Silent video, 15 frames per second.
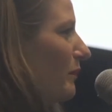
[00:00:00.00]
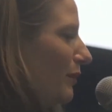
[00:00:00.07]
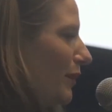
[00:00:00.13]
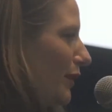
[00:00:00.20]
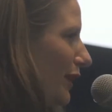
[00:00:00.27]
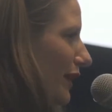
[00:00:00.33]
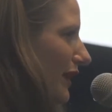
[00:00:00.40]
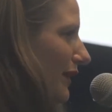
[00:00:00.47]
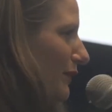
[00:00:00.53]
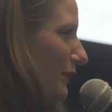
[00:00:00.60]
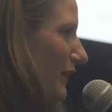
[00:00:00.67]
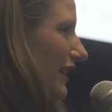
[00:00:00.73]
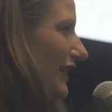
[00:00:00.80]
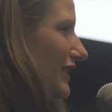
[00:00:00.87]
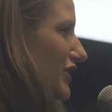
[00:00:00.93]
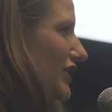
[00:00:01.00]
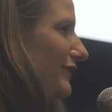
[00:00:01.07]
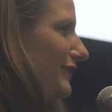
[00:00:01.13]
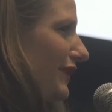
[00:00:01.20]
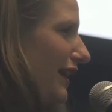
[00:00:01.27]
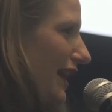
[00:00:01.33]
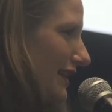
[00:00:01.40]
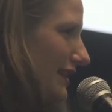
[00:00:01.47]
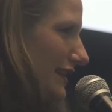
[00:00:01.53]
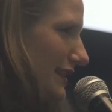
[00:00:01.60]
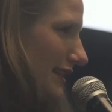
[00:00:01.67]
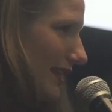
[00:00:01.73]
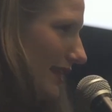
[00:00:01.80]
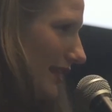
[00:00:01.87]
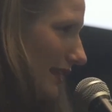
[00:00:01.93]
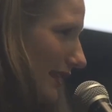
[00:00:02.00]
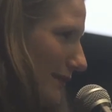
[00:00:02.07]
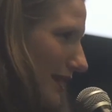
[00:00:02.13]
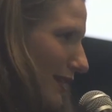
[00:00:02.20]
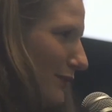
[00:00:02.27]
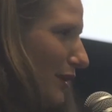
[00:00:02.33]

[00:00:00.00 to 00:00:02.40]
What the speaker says: But she forgot to set the limit.